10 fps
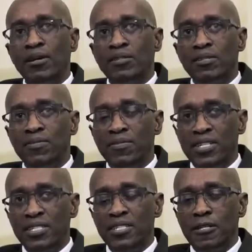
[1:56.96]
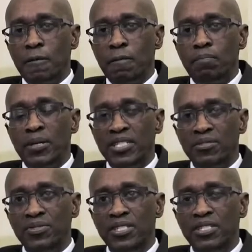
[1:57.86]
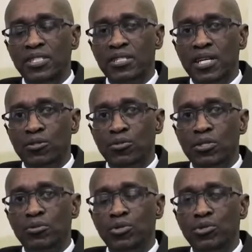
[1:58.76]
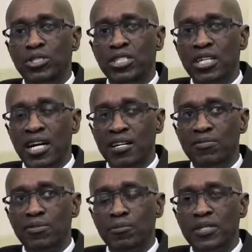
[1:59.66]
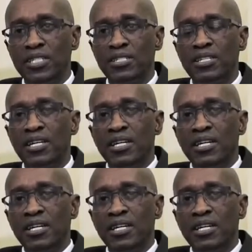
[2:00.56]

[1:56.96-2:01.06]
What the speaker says: The first benefit that we will derive from this